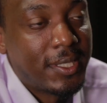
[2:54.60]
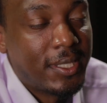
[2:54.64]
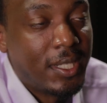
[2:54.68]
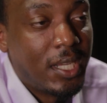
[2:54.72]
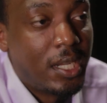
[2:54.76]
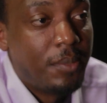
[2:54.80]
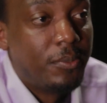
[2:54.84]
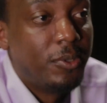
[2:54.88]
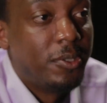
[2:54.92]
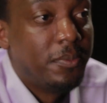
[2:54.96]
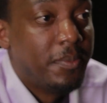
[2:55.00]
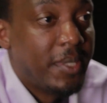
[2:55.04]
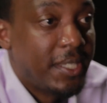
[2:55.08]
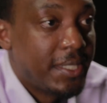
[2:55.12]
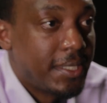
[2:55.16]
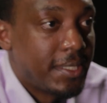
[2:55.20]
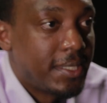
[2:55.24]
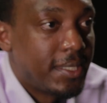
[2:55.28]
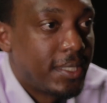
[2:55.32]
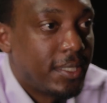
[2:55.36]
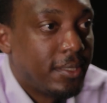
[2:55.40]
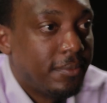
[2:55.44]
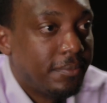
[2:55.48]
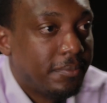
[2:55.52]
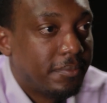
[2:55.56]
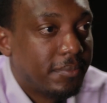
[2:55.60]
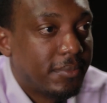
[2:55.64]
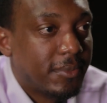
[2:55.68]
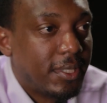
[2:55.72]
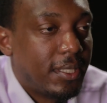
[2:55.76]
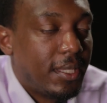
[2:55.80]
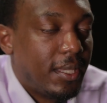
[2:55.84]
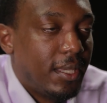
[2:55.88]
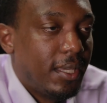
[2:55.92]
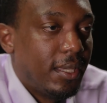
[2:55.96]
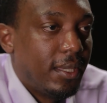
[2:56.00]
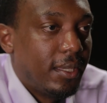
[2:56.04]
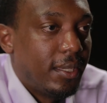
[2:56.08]
and herbal medicine.
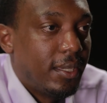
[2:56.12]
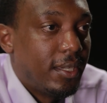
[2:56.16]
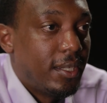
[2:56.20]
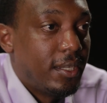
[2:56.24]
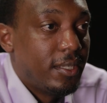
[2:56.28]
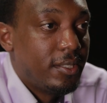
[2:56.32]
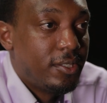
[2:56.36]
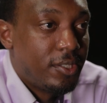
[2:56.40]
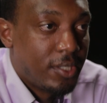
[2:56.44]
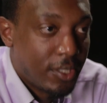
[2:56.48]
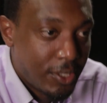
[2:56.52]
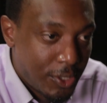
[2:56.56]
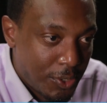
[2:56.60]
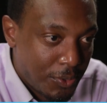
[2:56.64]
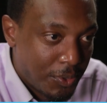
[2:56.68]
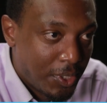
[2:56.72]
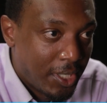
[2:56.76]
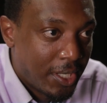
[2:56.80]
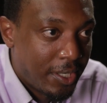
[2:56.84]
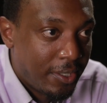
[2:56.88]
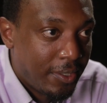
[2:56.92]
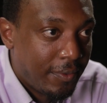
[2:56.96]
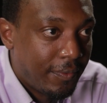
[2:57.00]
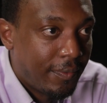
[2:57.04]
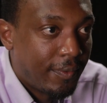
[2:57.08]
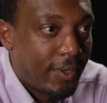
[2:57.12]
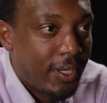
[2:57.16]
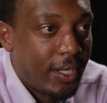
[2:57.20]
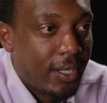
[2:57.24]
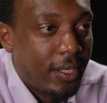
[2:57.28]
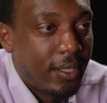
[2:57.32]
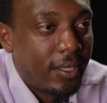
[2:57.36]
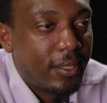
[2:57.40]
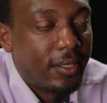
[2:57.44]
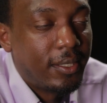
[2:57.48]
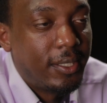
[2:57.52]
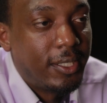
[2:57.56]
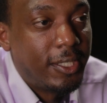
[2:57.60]
Uh, just to clarify,
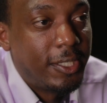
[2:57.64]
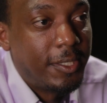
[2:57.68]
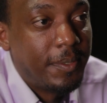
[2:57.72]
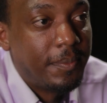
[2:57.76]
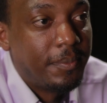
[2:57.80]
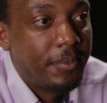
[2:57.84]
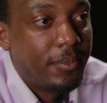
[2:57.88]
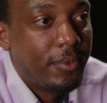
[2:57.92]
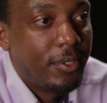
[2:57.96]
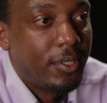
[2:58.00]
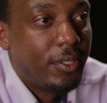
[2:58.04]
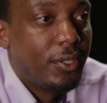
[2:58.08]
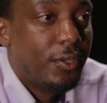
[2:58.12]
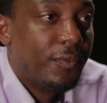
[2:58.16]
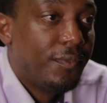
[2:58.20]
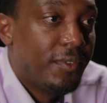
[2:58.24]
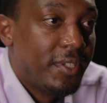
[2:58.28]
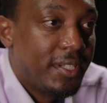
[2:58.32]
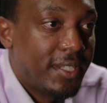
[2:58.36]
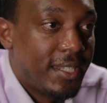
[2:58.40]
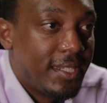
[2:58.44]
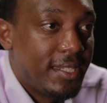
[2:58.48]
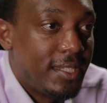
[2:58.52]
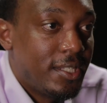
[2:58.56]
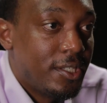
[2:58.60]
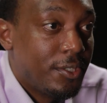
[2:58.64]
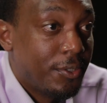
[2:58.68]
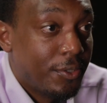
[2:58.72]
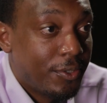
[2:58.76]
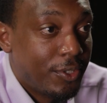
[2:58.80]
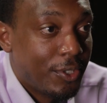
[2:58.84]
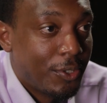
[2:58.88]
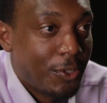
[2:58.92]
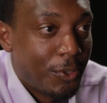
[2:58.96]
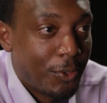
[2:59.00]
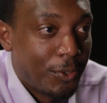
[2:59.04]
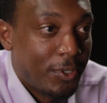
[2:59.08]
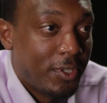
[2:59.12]
um, COVID-19 or the
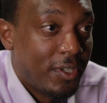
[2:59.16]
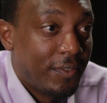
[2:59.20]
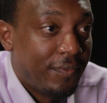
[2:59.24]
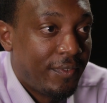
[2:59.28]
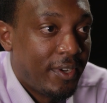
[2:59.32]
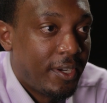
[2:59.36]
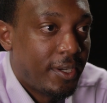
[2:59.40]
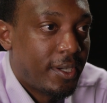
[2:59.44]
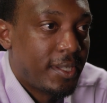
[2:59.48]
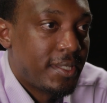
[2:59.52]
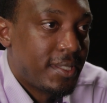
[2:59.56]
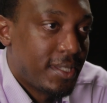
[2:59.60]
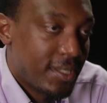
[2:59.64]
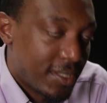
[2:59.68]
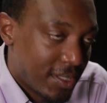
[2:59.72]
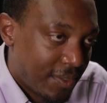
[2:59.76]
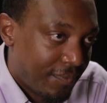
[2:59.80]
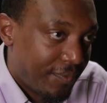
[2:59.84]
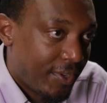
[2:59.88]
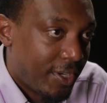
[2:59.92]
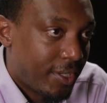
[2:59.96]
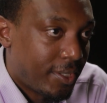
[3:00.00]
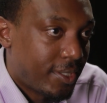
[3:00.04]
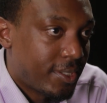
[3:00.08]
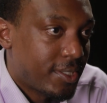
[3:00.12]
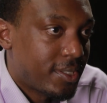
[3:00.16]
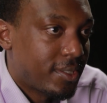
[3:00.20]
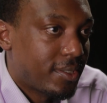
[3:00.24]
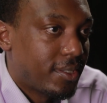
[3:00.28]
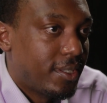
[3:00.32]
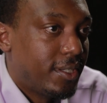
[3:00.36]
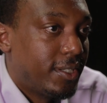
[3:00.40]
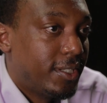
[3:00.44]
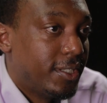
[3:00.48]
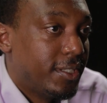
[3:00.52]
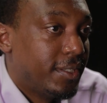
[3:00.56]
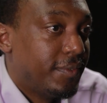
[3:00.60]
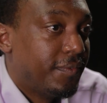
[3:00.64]
coronavirus is a virus,
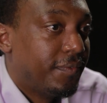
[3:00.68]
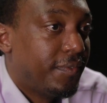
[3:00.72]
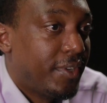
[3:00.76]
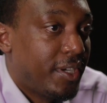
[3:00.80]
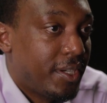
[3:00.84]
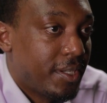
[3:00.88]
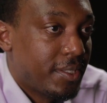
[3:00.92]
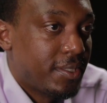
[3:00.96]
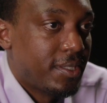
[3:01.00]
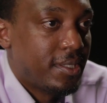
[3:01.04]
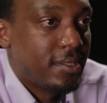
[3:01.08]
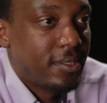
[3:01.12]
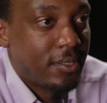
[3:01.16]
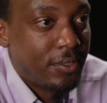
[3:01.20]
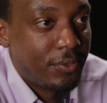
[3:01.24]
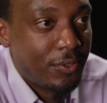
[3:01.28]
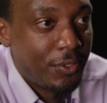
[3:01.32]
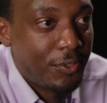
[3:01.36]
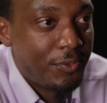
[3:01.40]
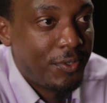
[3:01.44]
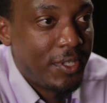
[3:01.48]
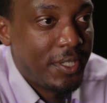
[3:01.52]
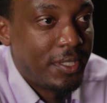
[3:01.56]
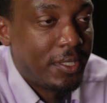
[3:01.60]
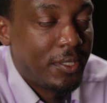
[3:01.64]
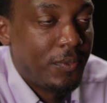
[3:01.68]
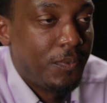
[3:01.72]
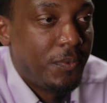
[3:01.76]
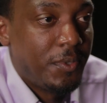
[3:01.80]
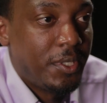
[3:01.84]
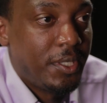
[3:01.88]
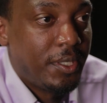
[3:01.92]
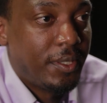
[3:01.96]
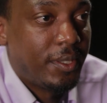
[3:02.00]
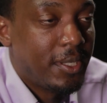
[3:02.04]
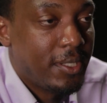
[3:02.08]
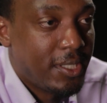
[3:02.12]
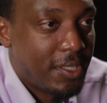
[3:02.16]
and viruses are not treated
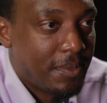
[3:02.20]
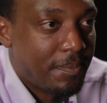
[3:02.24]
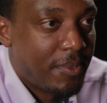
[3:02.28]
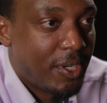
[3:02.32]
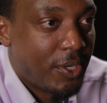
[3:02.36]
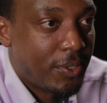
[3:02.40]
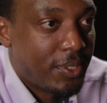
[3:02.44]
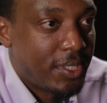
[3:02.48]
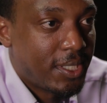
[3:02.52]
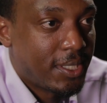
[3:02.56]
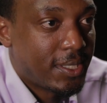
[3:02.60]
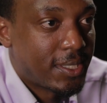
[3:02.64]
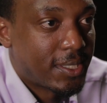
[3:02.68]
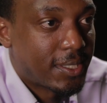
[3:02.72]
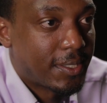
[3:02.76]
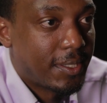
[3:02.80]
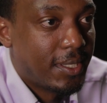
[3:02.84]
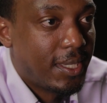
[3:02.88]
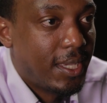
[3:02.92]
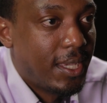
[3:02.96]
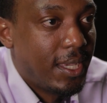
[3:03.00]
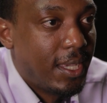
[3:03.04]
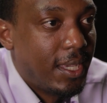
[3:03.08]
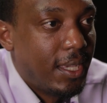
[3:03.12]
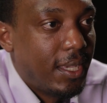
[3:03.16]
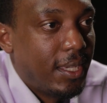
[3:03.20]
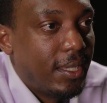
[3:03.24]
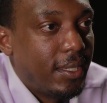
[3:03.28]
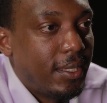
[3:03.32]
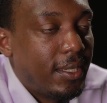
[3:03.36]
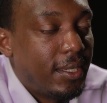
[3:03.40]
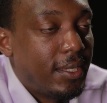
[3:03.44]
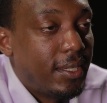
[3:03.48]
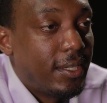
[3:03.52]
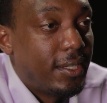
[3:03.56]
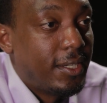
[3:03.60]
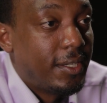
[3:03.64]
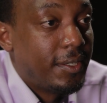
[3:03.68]
with antibiotics.
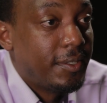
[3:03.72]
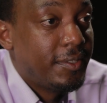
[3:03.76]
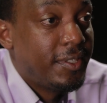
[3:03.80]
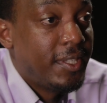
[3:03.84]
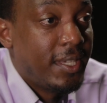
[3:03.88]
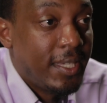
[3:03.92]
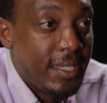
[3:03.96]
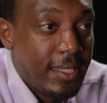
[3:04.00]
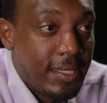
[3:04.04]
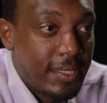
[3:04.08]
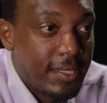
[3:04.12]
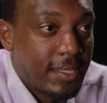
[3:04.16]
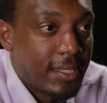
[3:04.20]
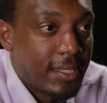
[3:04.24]
Uh, there is